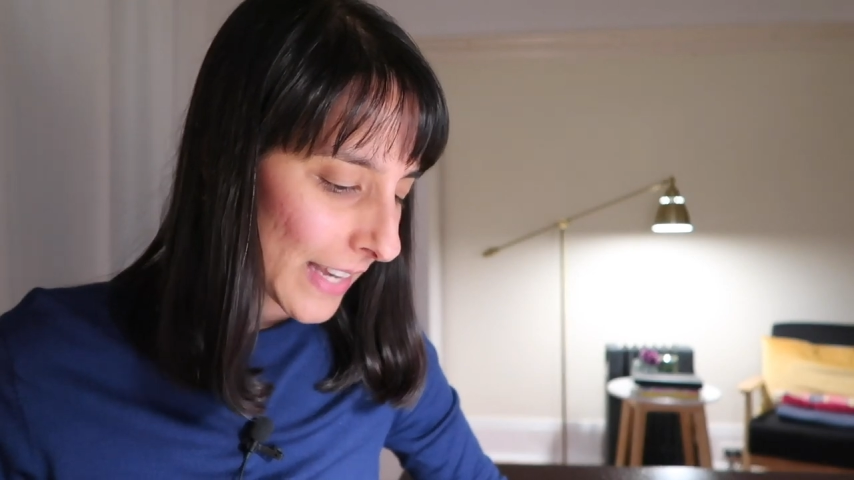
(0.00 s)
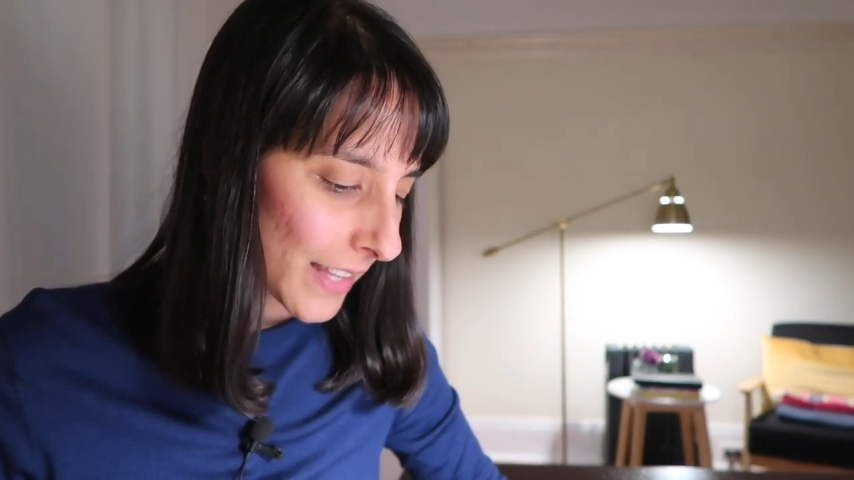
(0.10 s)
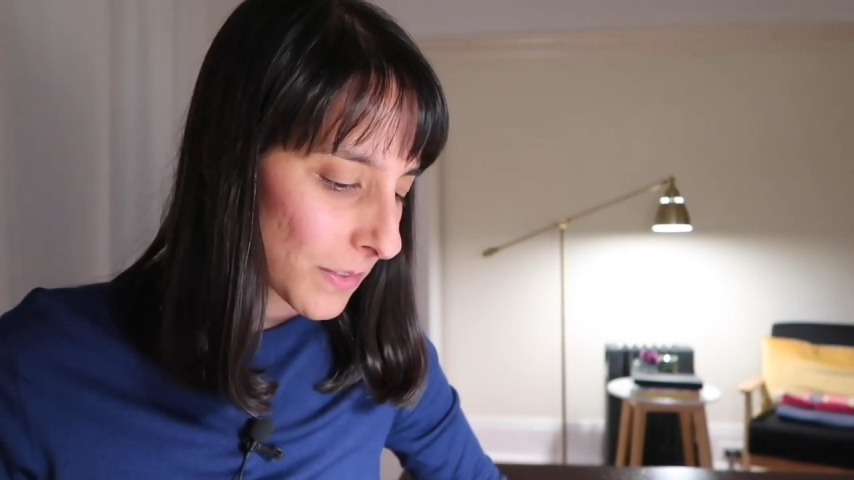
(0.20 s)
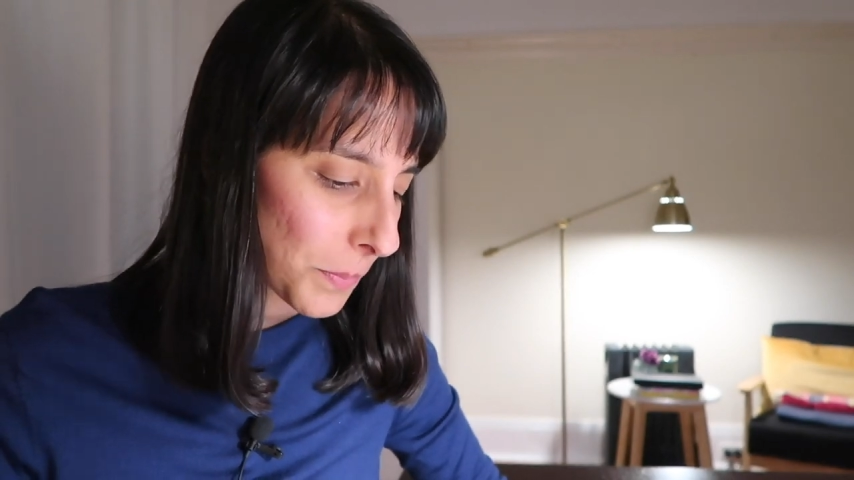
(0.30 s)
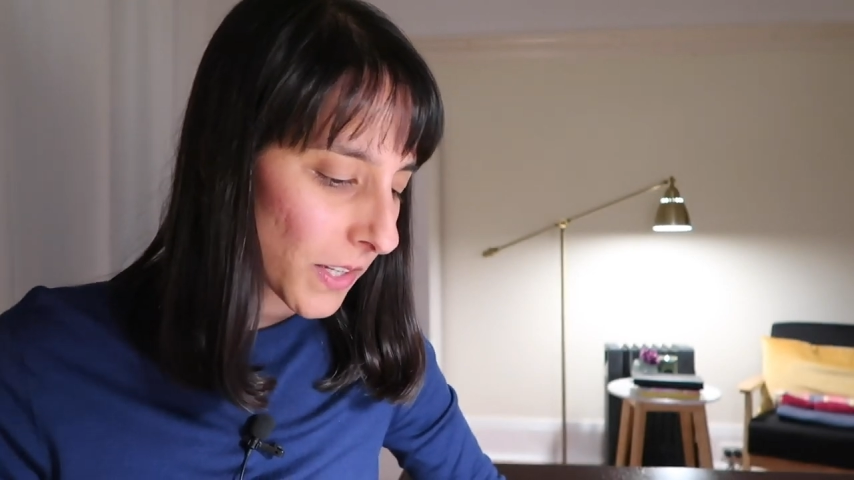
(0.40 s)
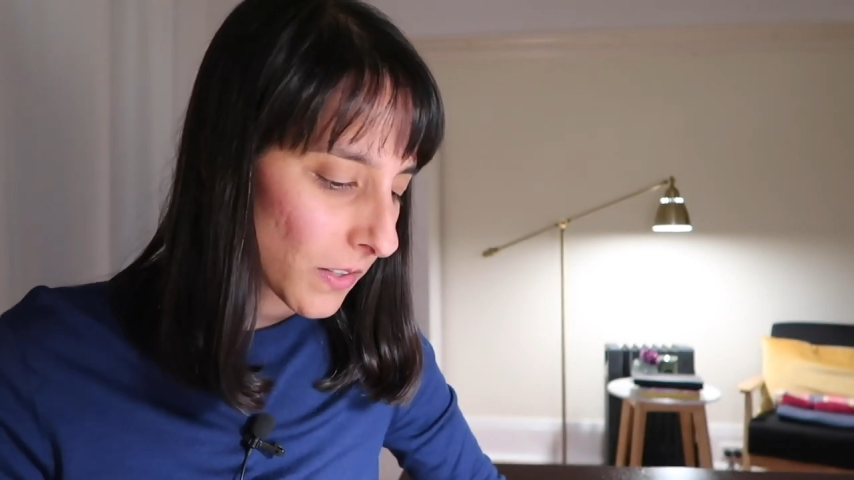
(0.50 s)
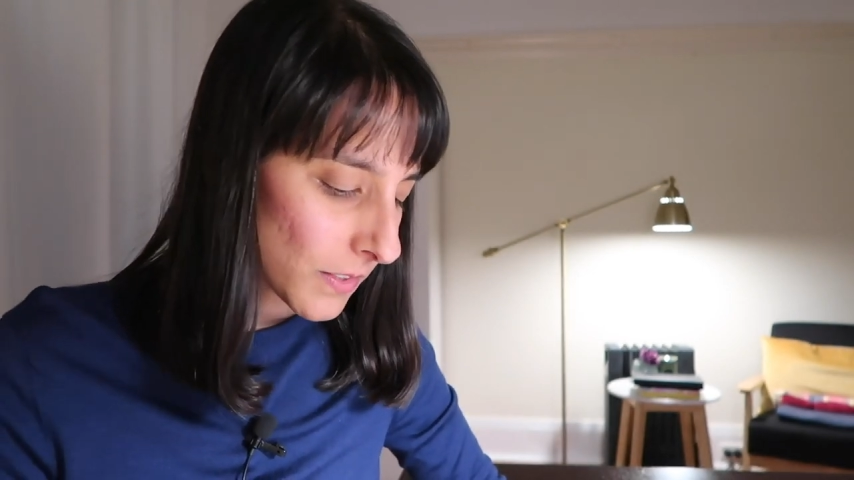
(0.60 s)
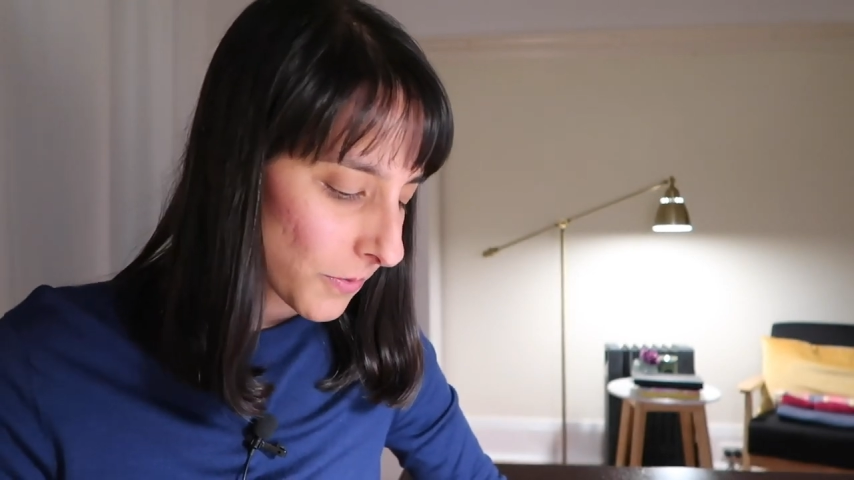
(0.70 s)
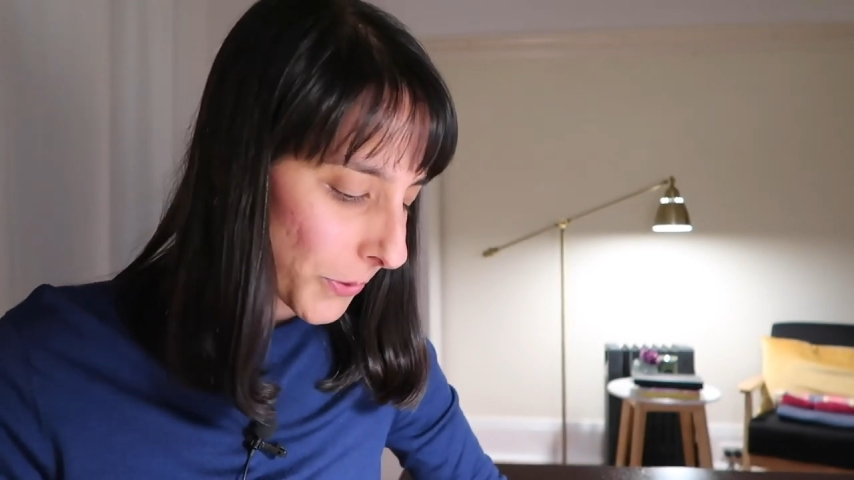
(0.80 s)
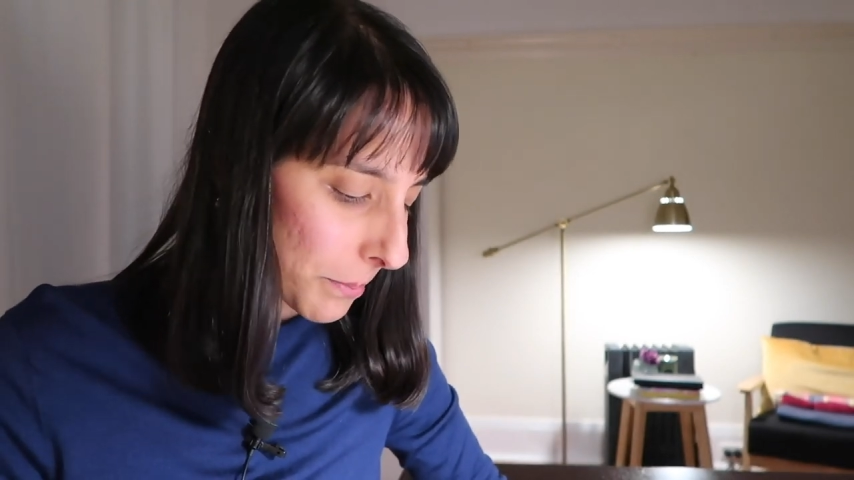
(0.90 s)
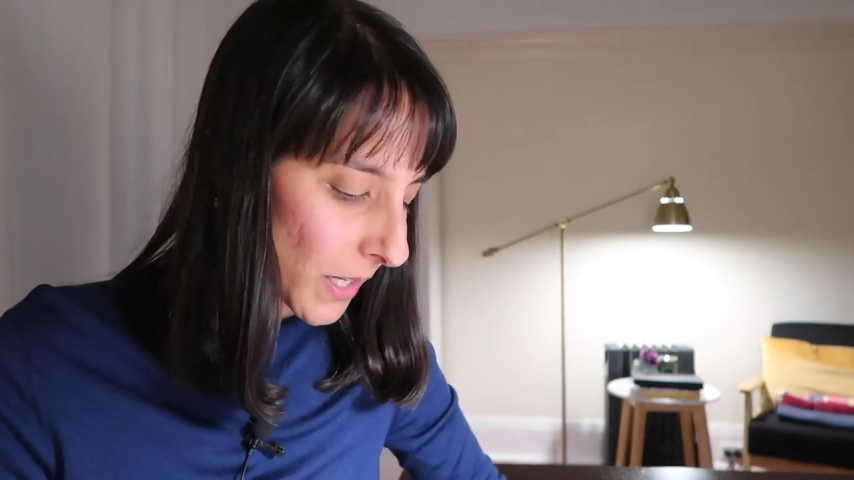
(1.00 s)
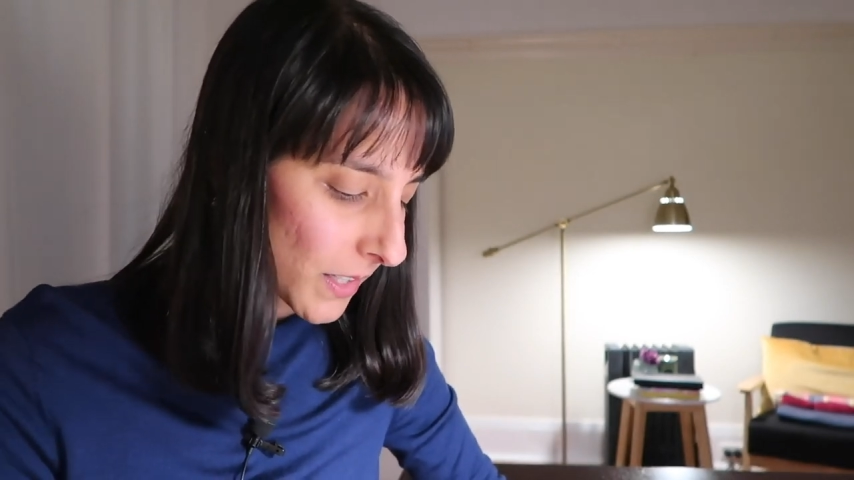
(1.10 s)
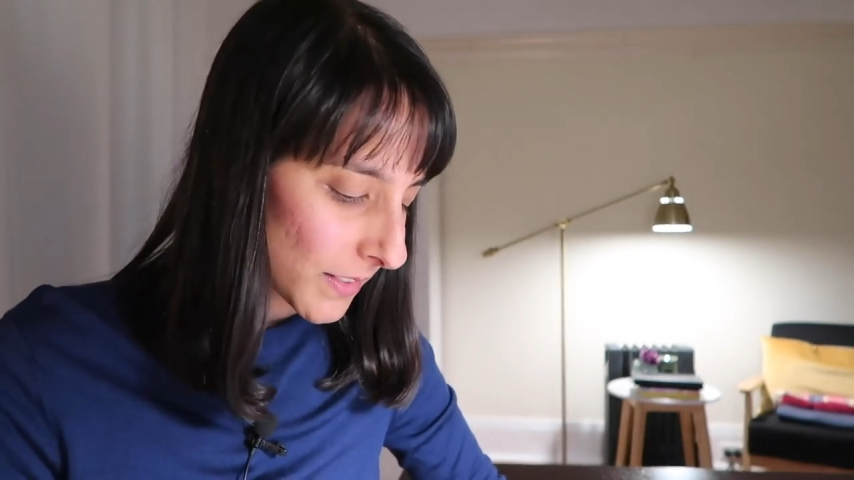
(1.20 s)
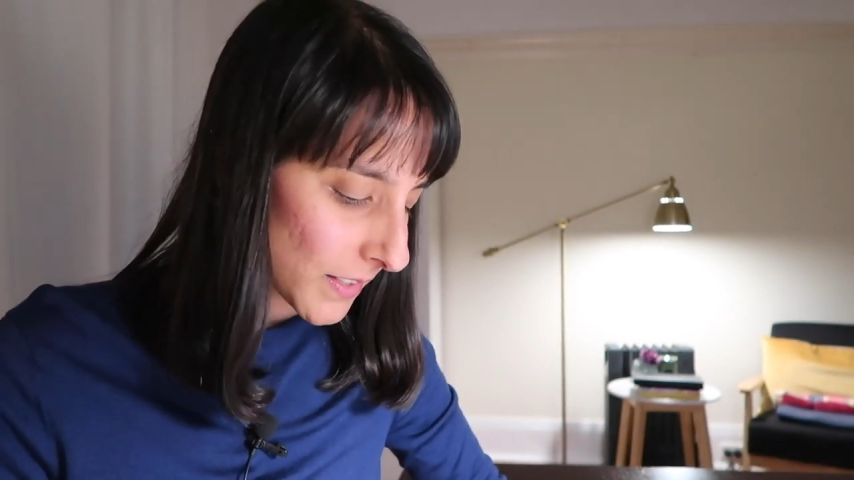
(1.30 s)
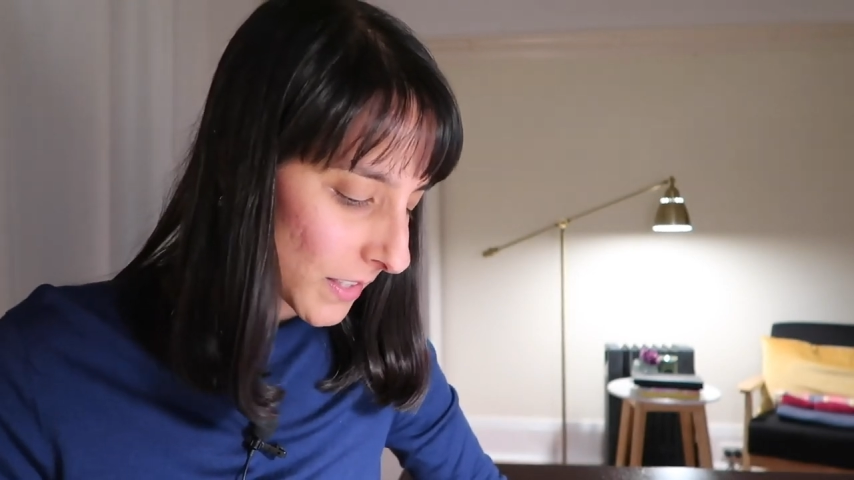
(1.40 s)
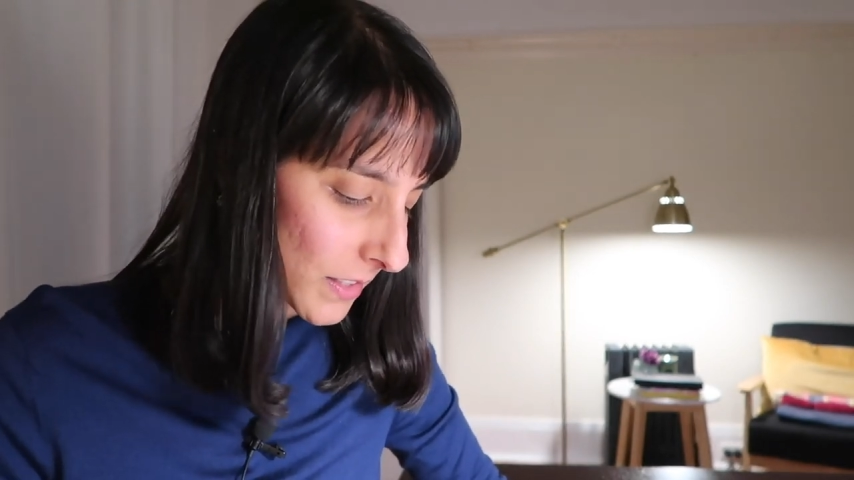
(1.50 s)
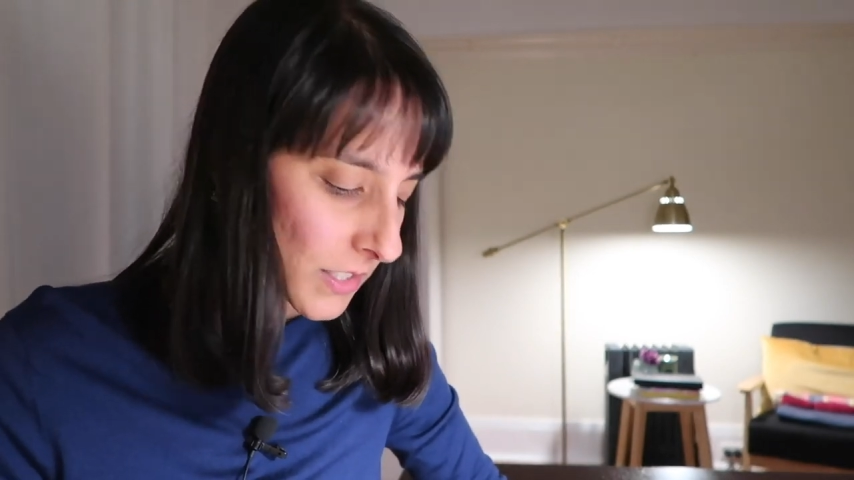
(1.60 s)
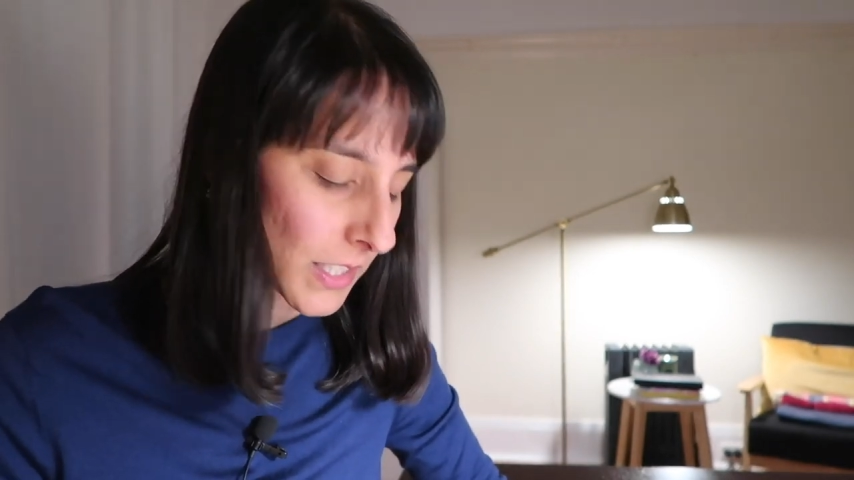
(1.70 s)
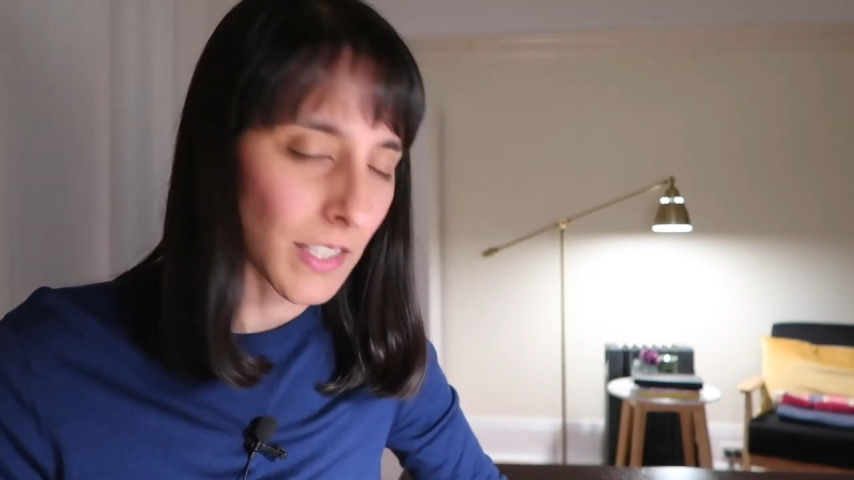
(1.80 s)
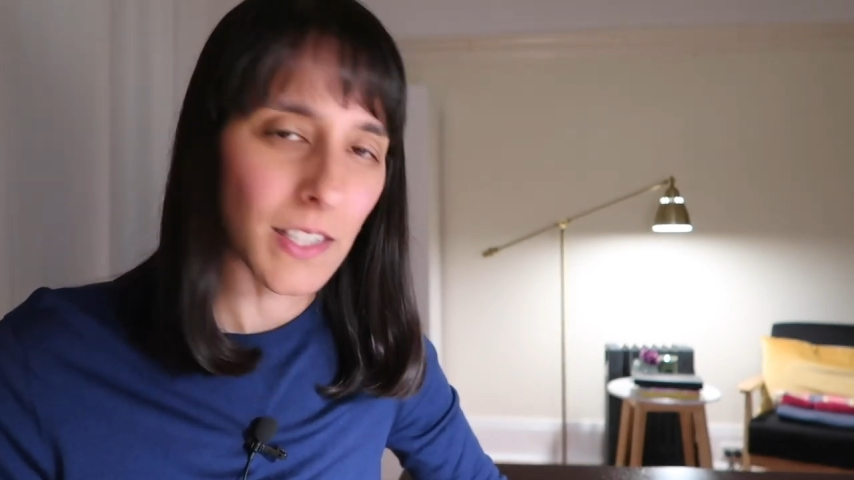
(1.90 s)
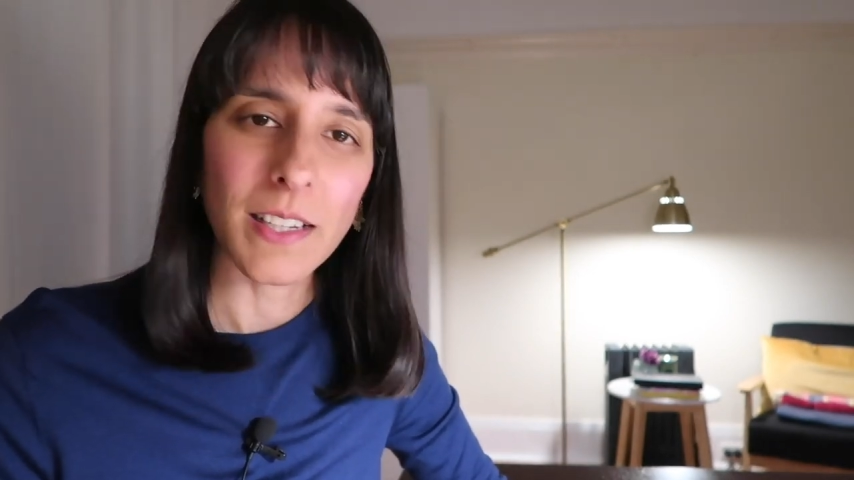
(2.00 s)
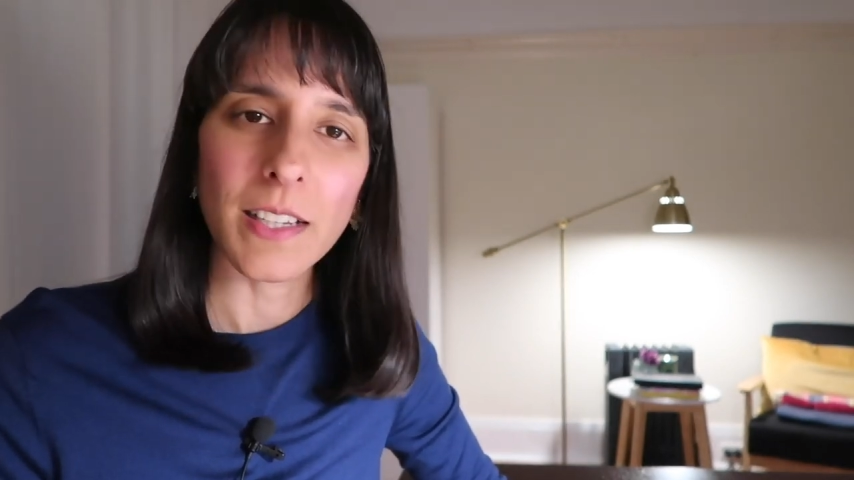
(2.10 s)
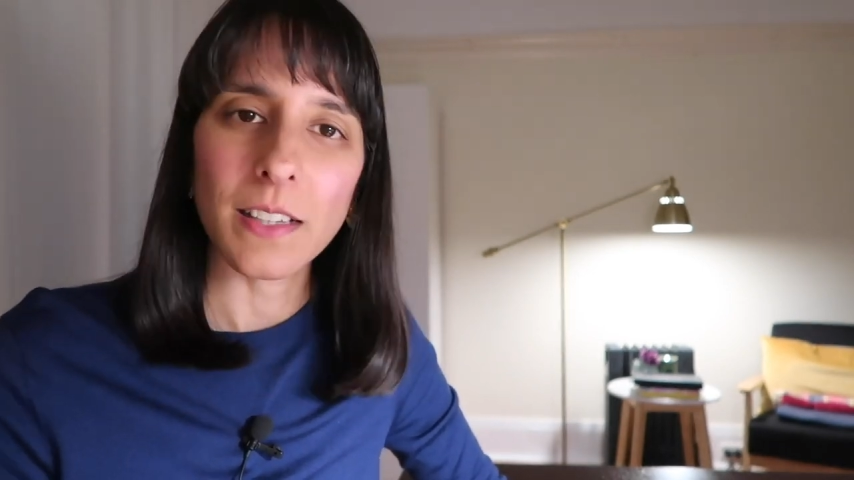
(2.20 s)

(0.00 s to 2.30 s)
and it's because of the Mars energy